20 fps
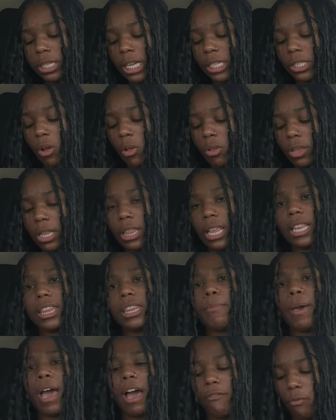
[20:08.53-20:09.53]
Let's only let
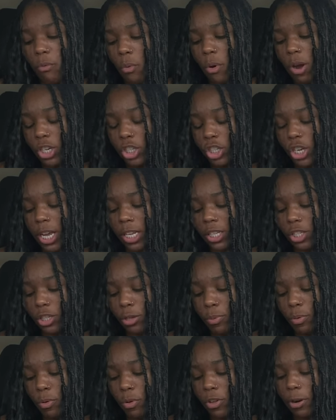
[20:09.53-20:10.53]
them have one chance
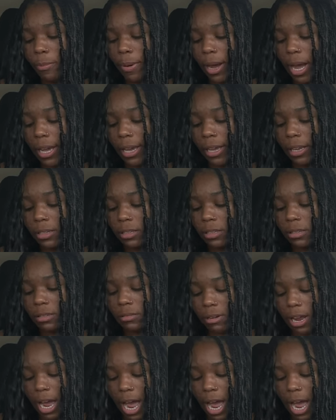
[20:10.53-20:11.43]
to pull their bias.